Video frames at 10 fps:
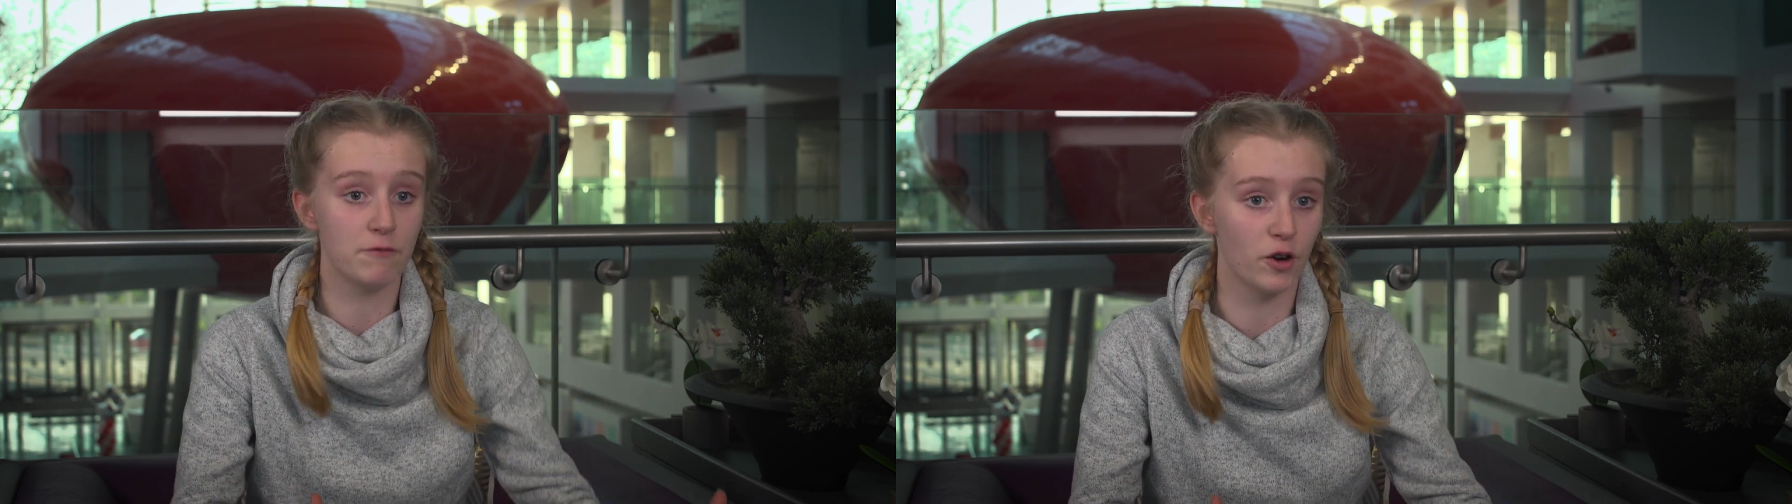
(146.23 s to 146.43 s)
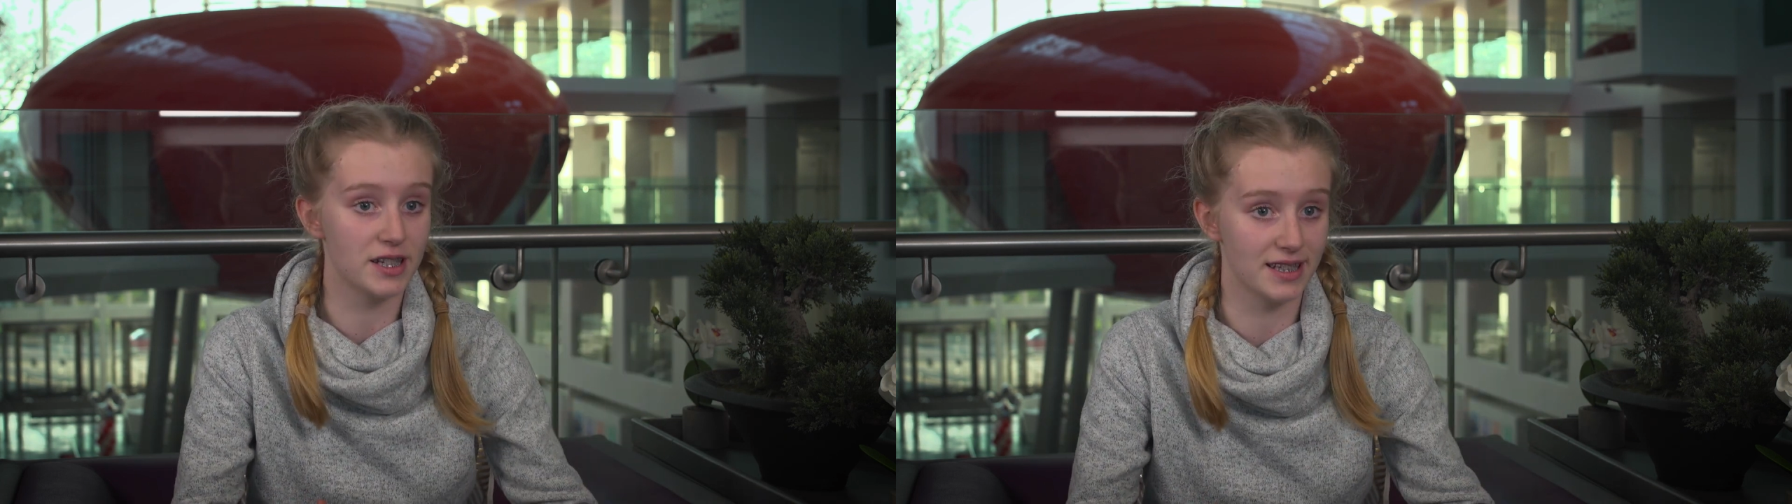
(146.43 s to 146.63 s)

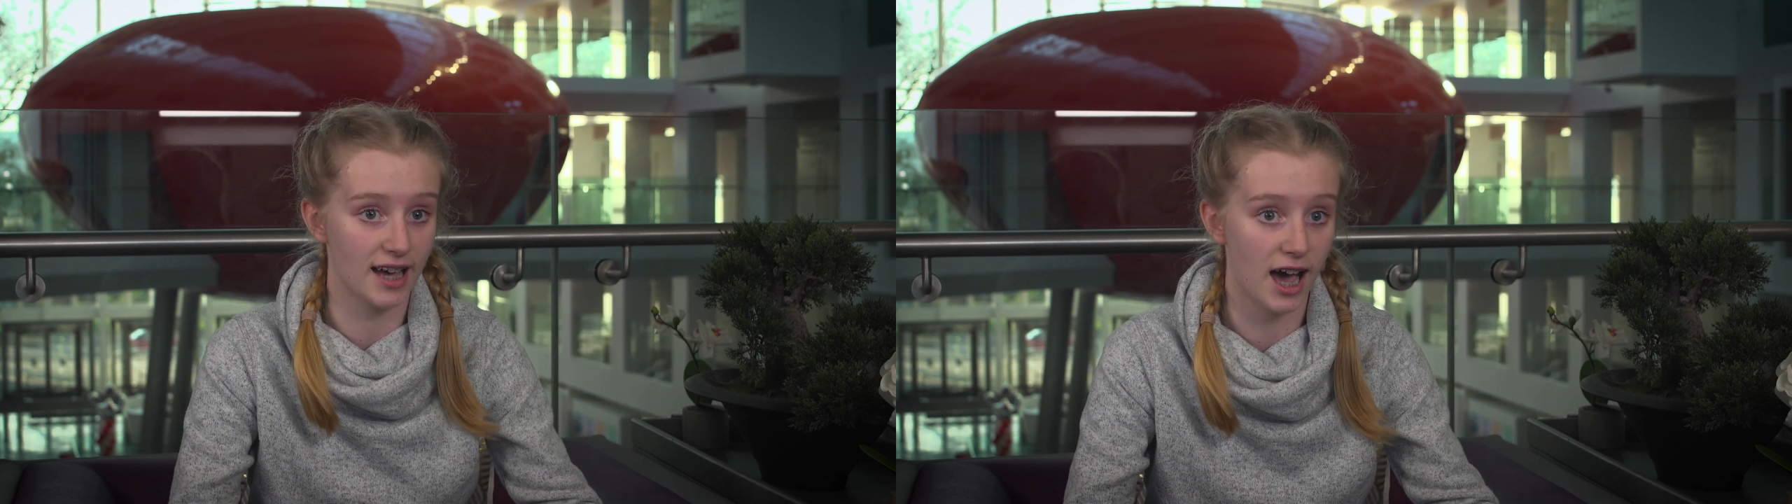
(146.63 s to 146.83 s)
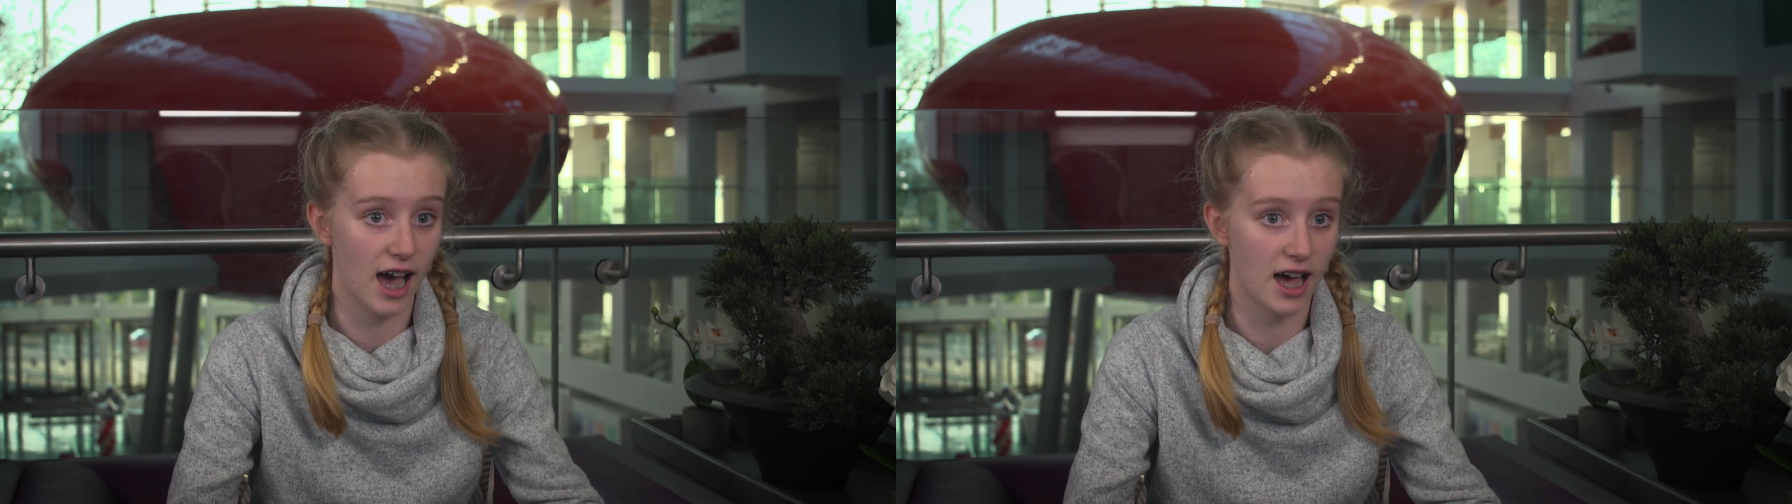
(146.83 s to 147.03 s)
voices
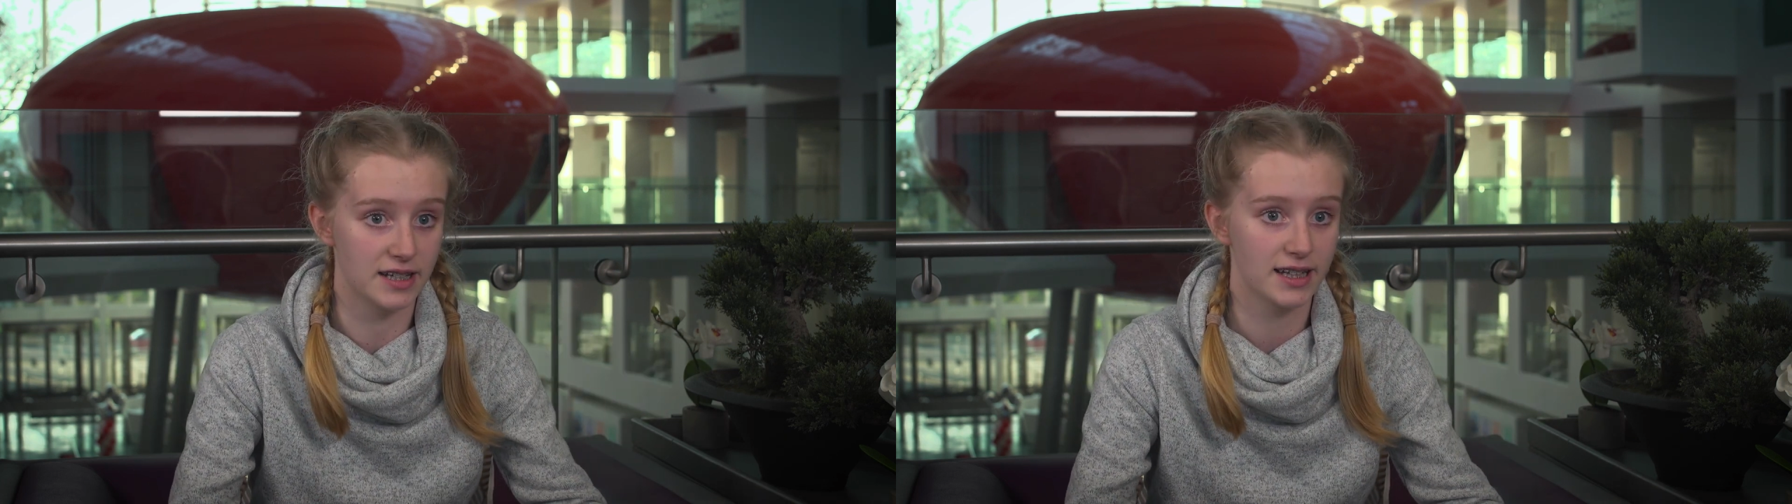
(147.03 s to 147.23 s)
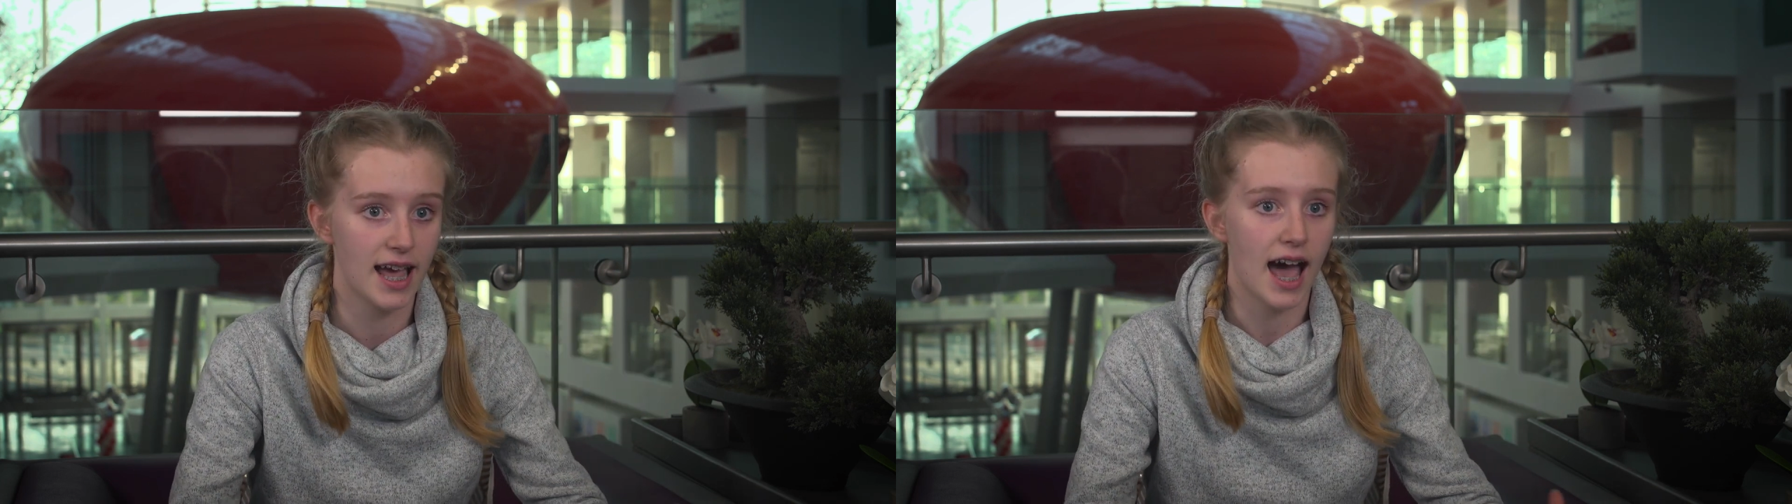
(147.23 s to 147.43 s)
heard.
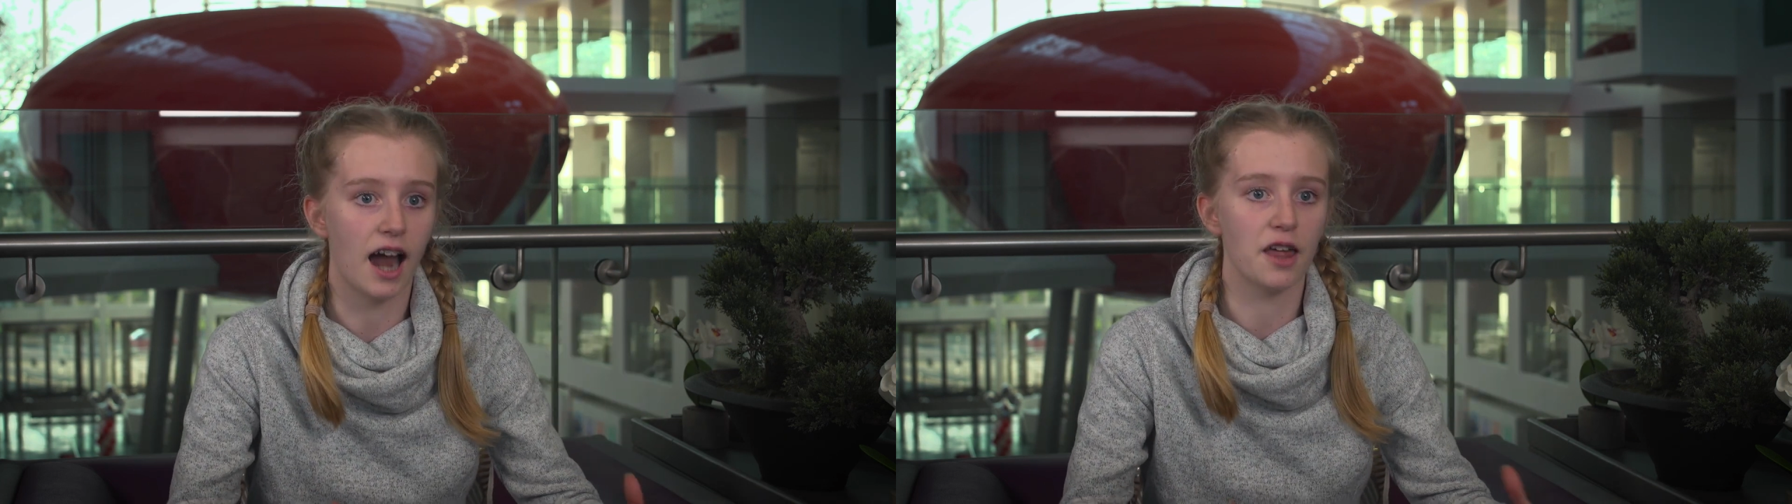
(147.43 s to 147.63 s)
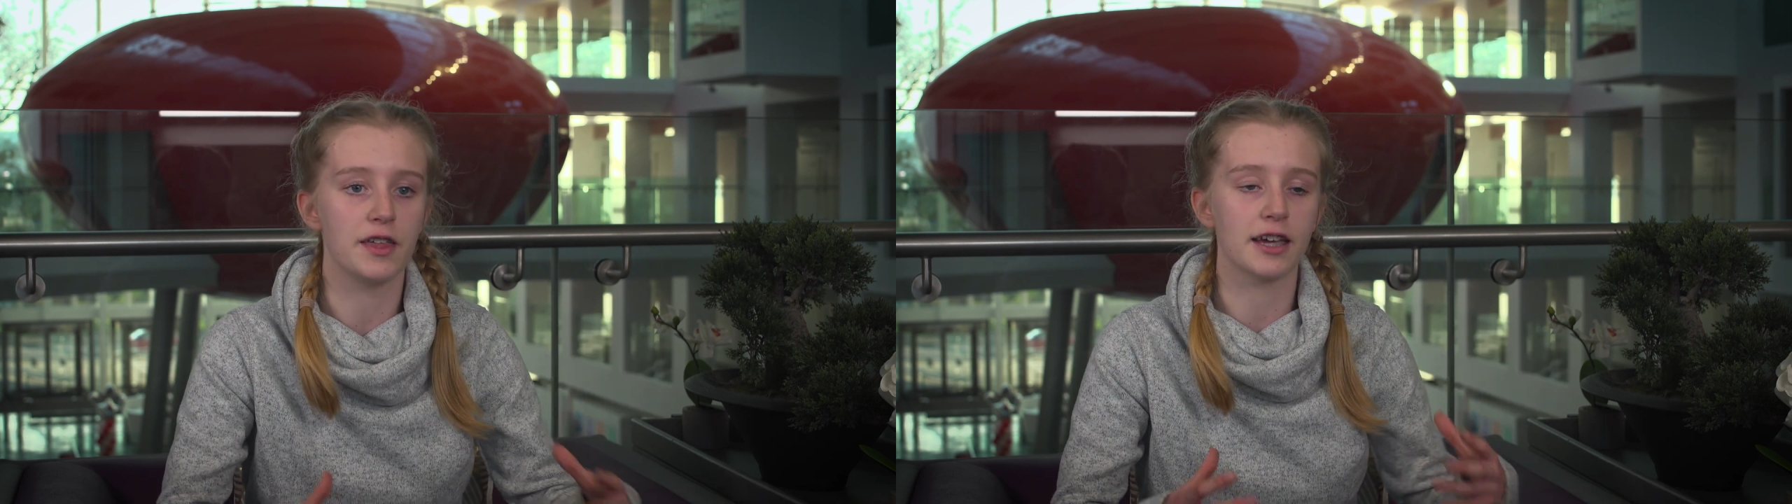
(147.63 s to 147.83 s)

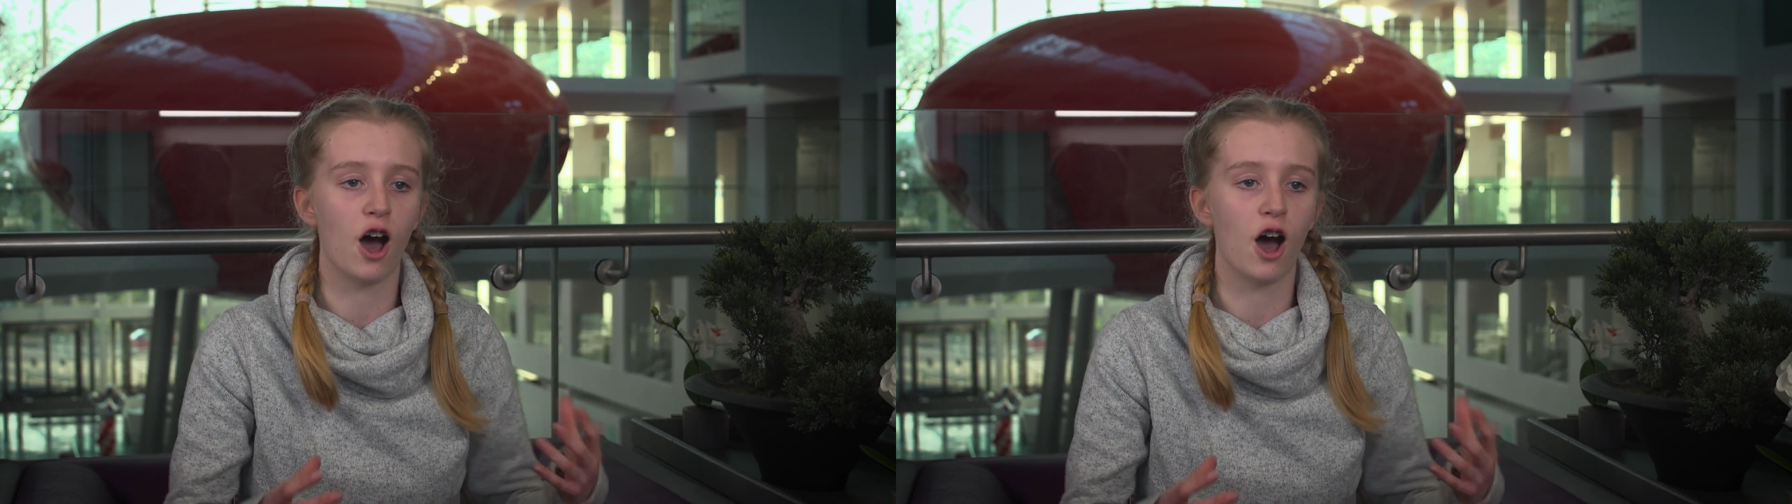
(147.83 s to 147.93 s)
And I think